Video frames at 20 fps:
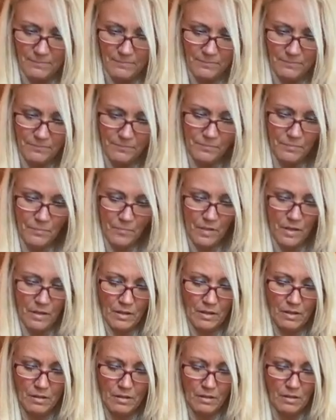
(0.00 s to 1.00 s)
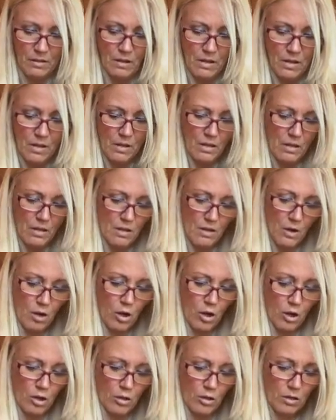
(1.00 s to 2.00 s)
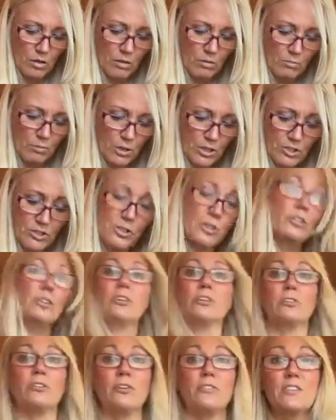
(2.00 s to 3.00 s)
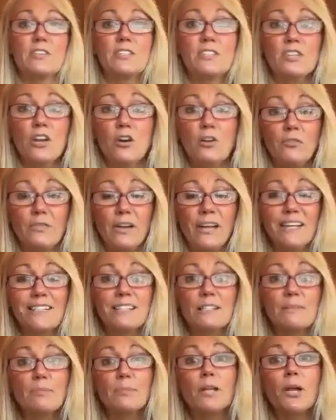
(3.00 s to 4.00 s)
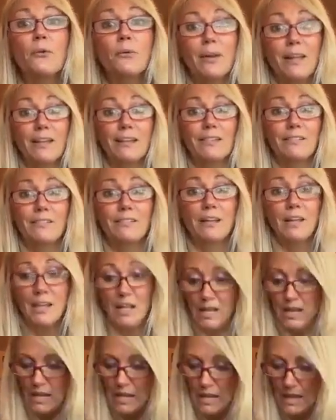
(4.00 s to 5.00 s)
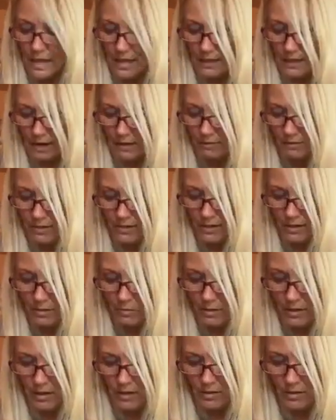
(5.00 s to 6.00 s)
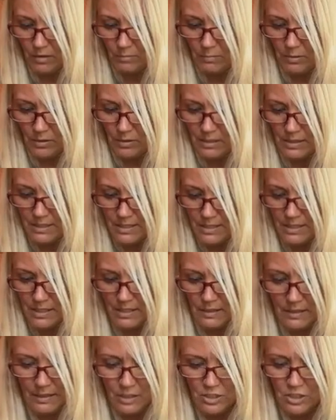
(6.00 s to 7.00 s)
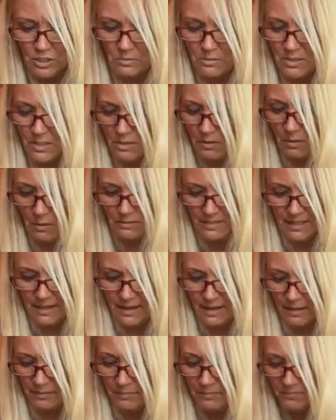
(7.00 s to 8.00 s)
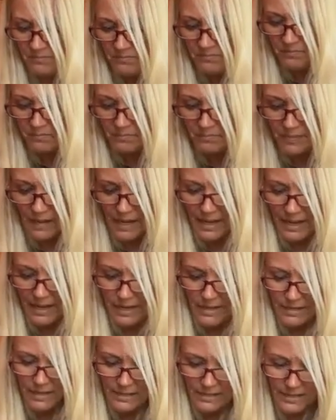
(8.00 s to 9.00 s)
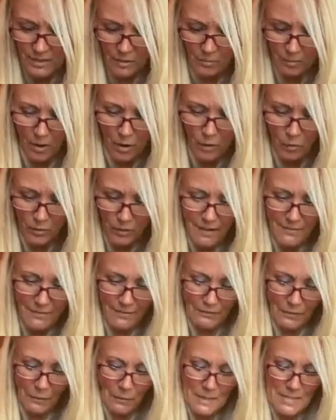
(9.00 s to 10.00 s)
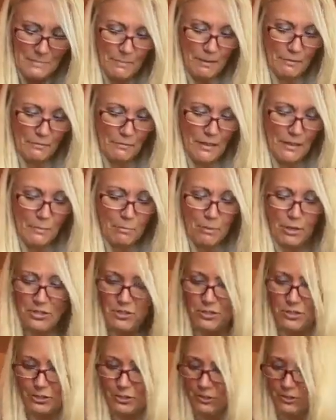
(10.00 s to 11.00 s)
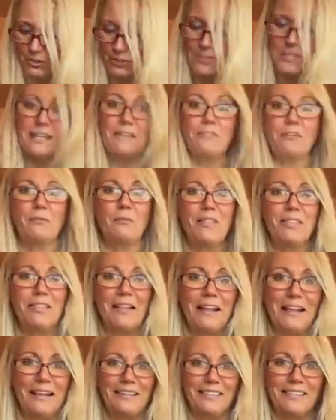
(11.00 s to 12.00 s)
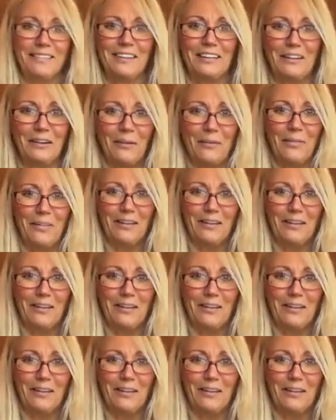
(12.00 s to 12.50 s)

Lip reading: Her pressure cooker on the stove exploded and everything went up on the ceiling. She was so upset. And so my whole life, I've always been afraid of pressure cookers, even with like, you know, the electric ones and stuff.